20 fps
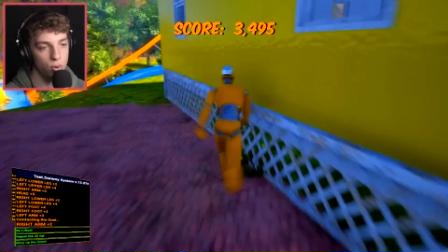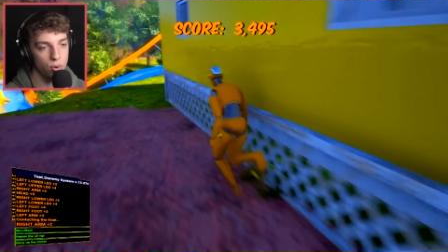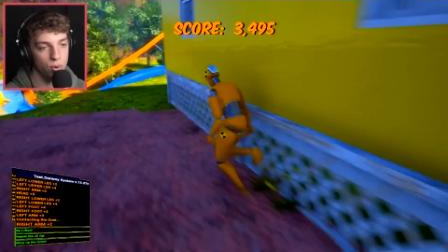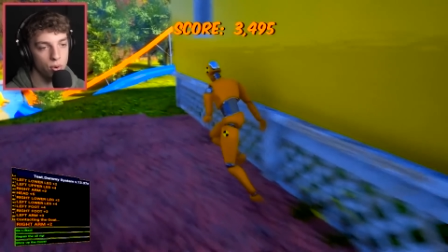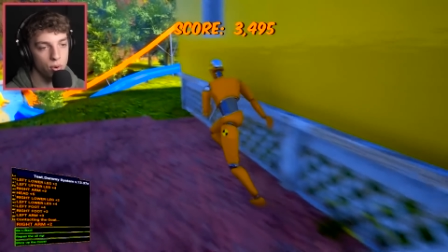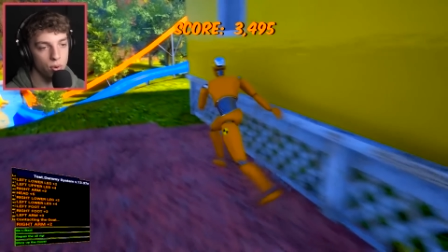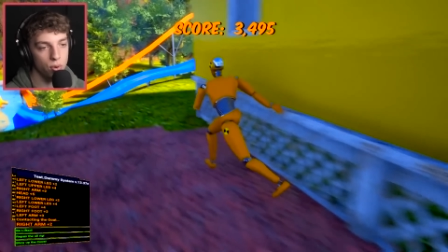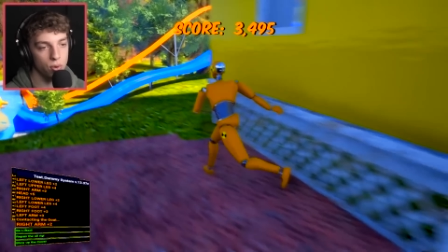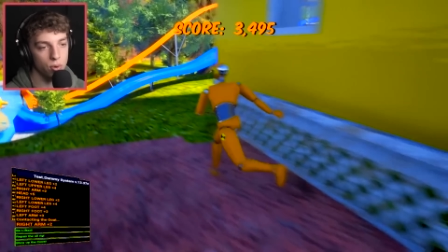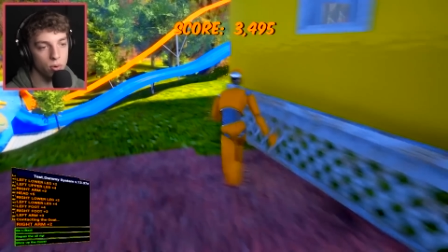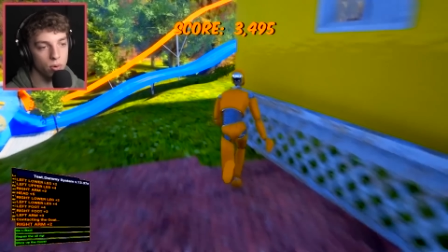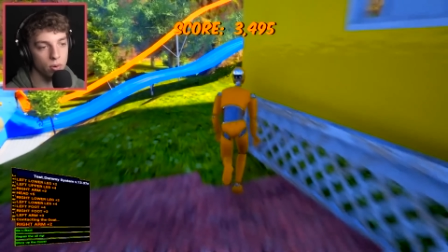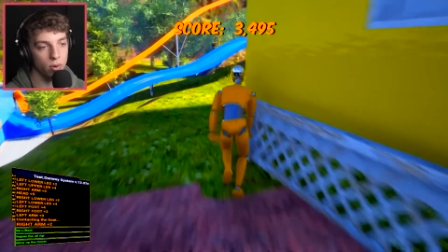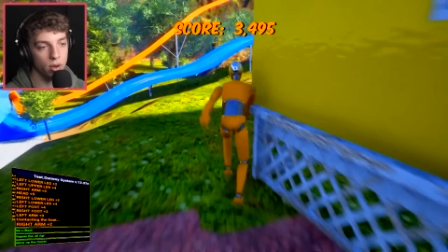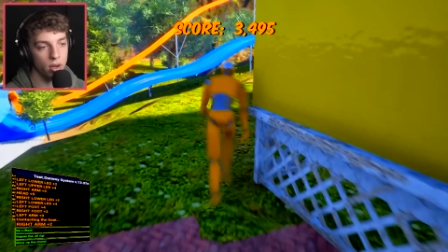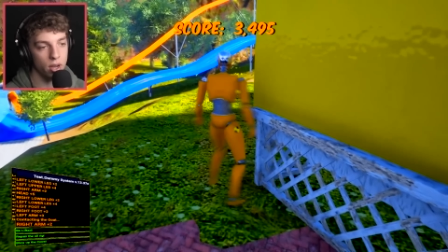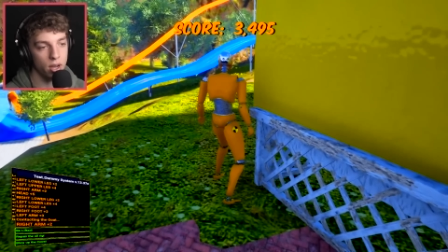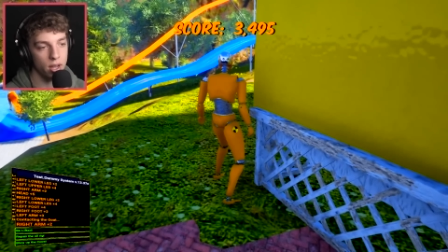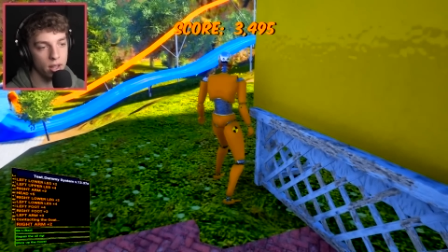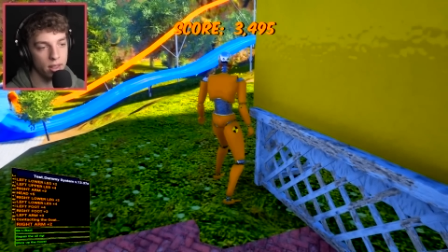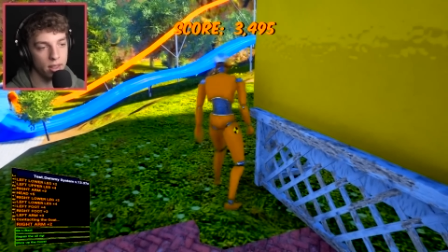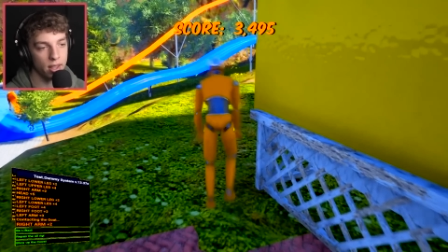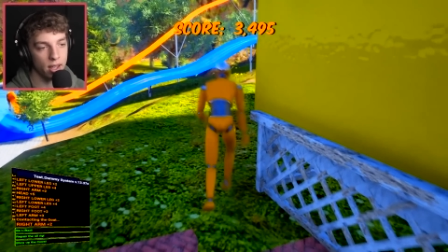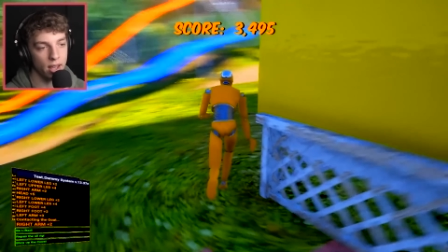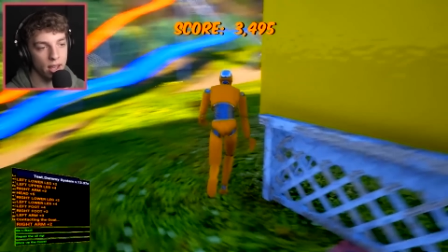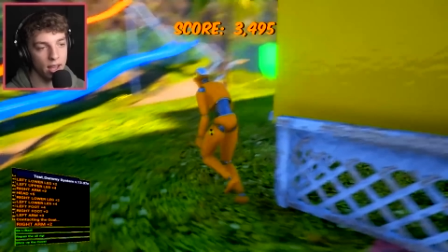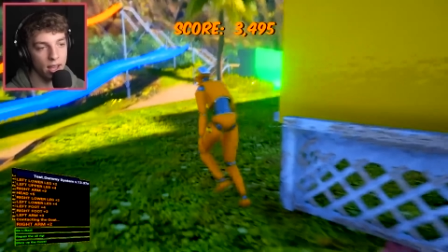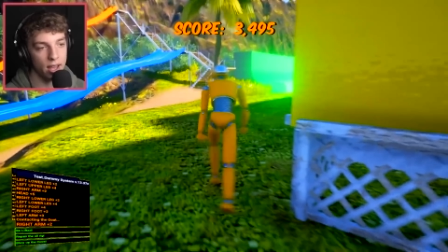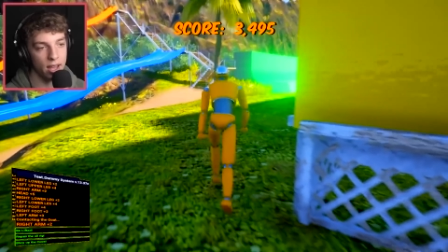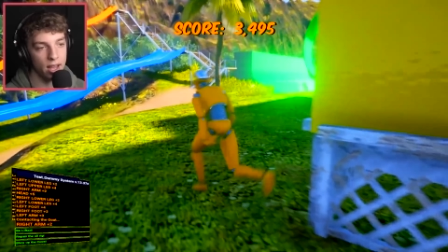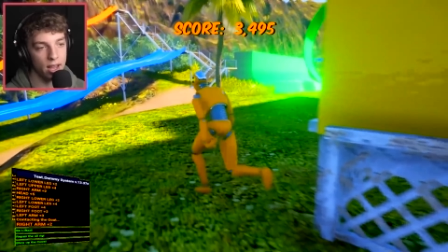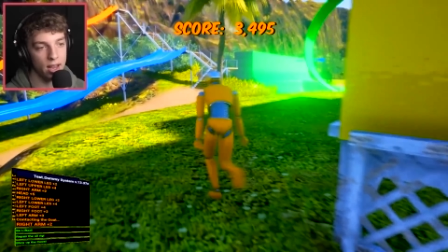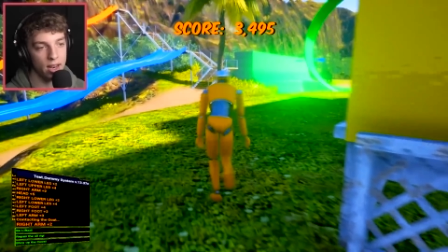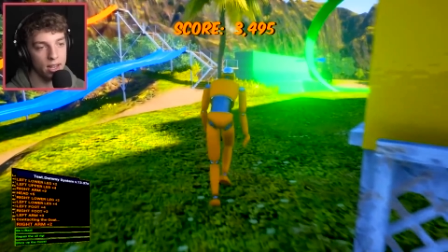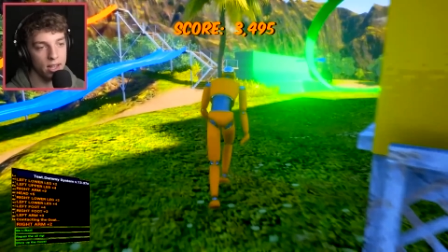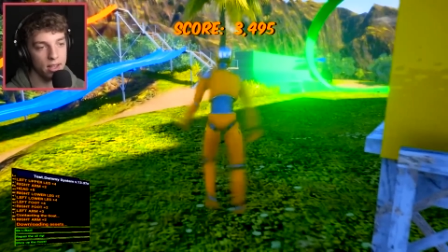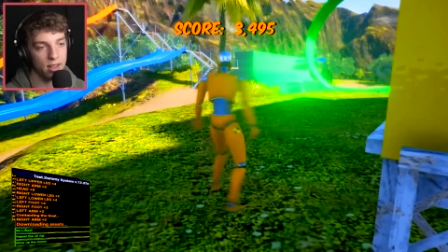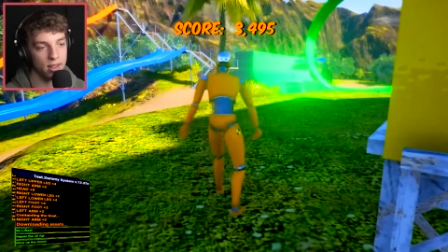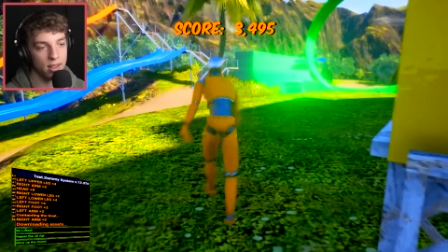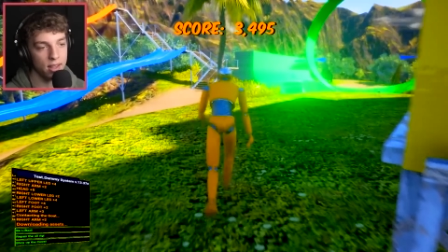Ooh, what the
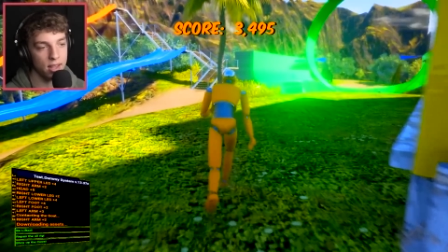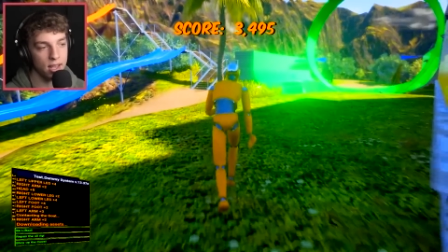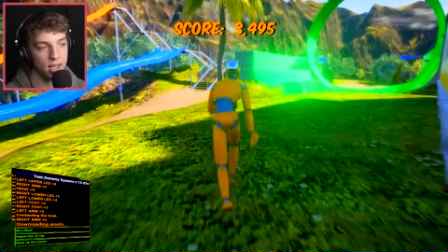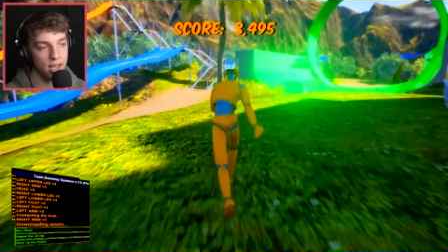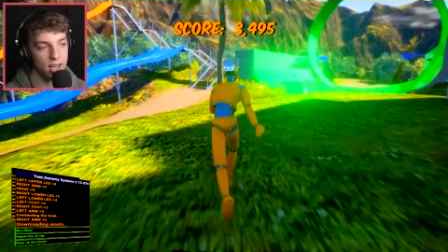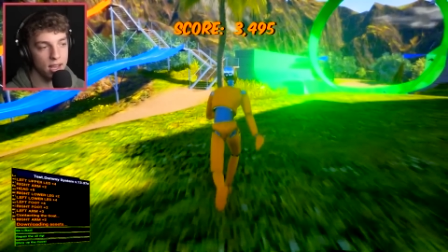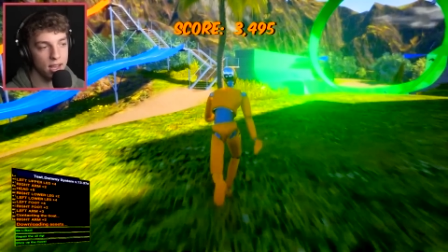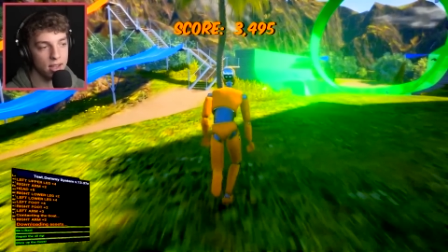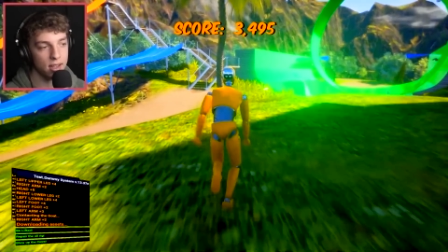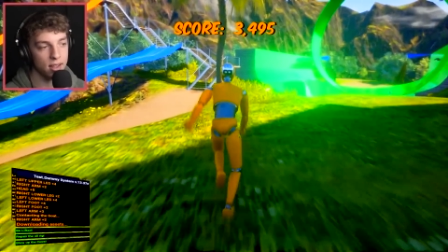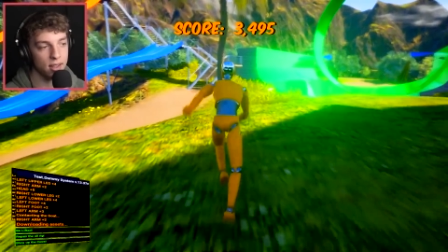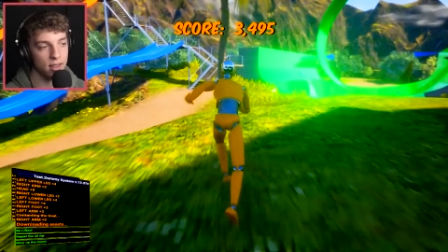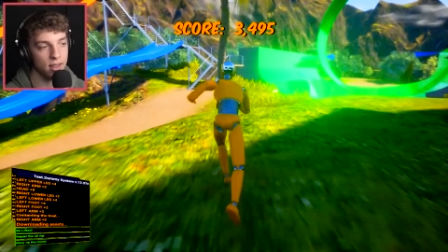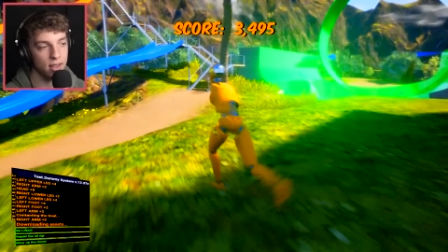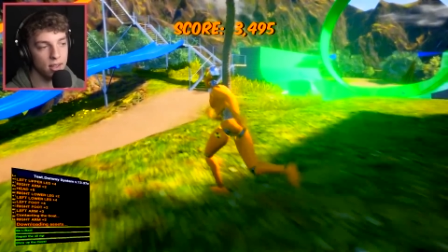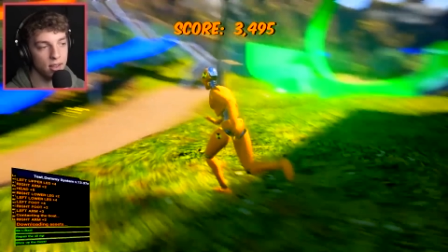hell is this?